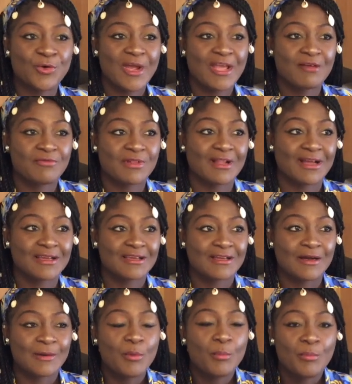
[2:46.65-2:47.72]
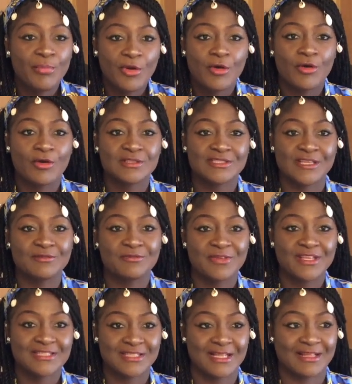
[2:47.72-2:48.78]
that will get released
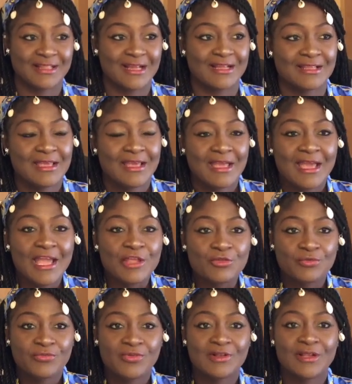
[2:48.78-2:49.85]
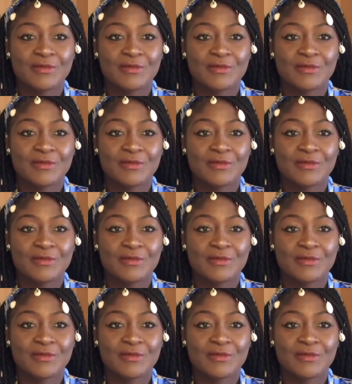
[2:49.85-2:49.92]
overnight, and it will